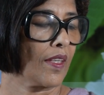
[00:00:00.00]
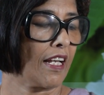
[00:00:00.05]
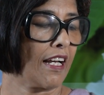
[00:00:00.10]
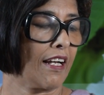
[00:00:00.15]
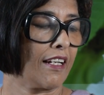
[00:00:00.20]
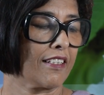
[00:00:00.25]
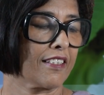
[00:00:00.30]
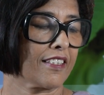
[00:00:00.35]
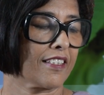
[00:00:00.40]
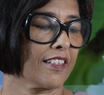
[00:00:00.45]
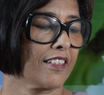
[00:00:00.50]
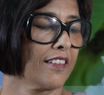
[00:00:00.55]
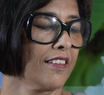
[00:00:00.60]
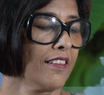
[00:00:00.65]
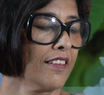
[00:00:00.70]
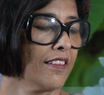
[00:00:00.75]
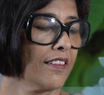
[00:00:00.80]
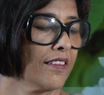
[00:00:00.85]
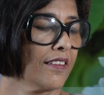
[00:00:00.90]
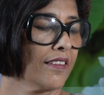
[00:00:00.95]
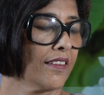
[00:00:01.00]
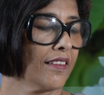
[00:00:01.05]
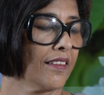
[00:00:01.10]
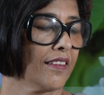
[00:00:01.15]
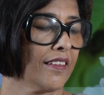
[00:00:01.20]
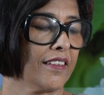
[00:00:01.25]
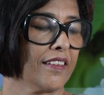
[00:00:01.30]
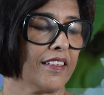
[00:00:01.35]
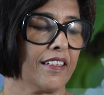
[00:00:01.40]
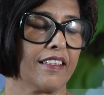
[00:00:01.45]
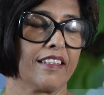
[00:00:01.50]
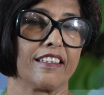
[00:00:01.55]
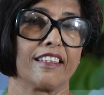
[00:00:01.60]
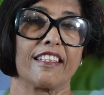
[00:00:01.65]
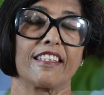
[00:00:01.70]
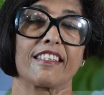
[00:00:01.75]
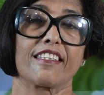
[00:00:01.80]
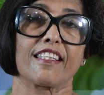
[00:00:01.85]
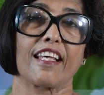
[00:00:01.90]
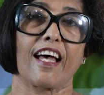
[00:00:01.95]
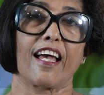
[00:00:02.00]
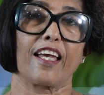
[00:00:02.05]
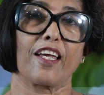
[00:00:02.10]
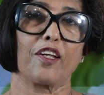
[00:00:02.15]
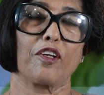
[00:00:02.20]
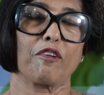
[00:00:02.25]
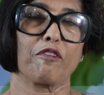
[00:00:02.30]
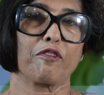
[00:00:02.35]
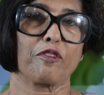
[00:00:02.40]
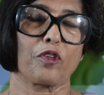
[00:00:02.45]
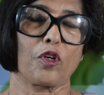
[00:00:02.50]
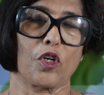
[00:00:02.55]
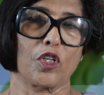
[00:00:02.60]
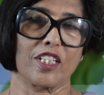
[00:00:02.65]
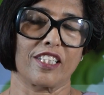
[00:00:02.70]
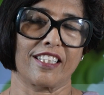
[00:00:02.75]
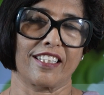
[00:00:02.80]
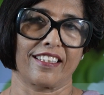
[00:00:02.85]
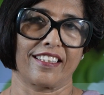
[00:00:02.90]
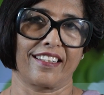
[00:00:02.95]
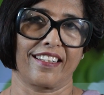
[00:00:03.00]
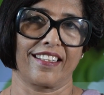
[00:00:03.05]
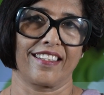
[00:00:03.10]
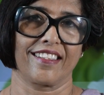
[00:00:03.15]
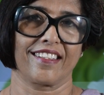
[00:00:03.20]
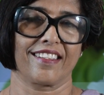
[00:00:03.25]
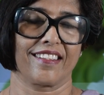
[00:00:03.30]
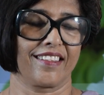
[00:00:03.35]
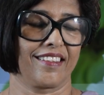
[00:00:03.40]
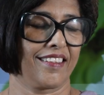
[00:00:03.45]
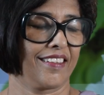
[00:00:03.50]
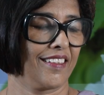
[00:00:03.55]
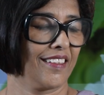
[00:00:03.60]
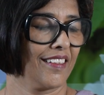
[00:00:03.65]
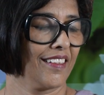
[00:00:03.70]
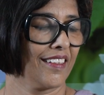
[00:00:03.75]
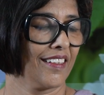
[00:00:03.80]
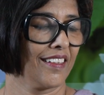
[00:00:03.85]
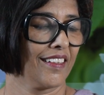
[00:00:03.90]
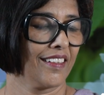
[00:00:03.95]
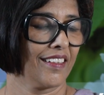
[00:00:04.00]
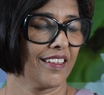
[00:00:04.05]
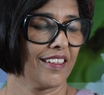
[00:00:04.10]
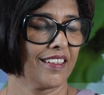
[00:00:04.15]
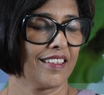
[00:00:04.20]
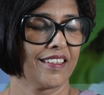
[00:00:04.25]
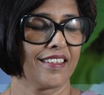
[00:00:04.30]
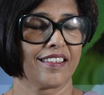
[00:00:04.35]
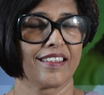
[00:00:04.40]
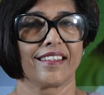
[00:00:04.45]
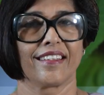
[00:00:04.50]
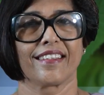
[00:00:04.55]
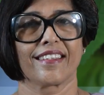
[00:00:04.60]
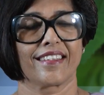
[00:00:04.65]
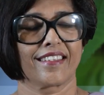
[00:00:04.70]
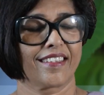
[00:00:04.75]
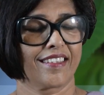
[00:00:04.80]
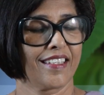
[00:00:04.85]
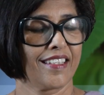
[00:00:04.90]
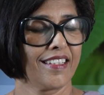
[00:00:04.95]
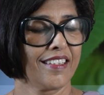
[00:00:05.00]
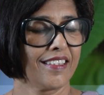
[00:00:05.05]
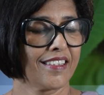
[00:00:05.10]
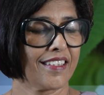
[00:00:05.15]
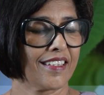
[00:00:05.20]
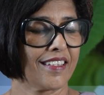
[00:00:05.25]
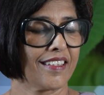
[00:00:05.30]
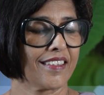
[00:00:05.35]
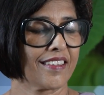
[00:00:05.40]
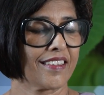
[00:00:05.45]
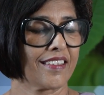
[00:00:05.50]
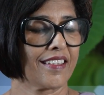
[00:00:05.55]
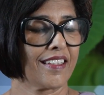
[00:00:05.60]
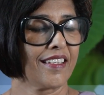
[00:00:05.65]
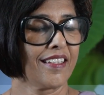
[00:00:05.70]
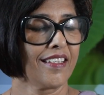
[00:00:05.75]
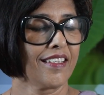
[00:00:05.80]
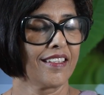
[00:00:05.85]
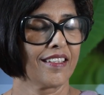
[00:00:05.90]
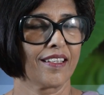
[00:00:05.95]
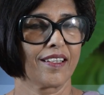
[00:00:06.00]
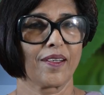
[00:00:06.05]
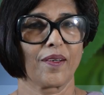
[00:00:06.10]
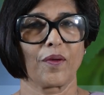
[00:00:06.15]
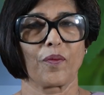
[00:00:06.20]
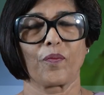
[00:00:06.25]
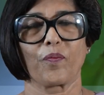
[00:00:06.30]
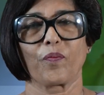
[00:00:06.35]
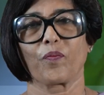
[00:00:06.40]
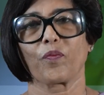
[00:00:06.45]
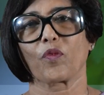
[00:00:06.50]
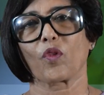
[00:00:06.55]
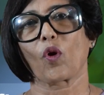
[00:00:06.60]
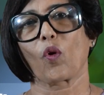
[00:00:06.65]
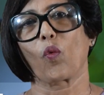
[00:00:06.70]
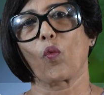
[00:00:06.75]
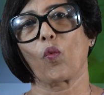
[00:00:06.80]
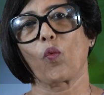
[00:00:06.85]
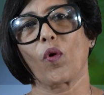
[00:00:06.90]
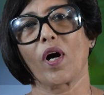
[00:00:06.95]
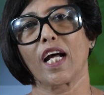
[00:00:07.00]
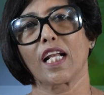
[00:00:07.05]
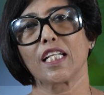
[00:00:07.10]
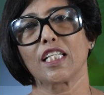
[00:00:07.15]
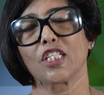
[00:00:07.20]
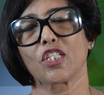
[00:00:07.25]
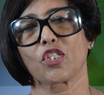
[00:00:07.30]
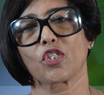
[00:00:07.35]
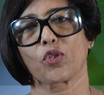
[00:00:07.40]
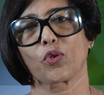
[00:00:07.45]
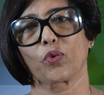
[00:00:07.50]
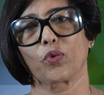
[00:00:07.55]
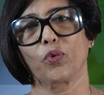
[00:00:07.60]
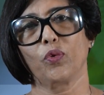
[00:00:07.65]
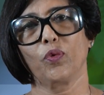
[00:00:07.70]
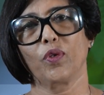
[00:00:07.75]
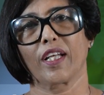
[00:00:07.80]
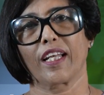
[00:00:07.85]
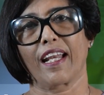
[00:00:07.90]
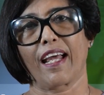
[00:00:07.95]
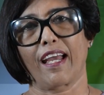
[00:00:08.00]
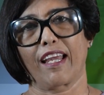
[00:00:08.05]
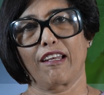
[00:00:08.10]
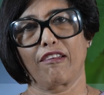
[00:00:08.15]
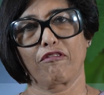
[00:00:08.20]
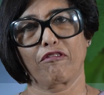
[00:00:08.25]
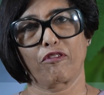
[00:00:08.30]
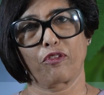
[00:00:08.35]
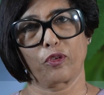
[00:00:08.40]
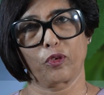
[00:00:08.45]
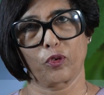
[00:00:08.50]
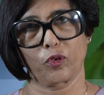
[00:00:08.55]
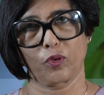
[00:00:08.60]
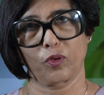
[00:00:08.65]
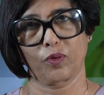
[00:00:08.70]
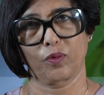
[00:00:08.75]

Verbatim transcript: Answer, the sign of consecration. C C C one two nine four.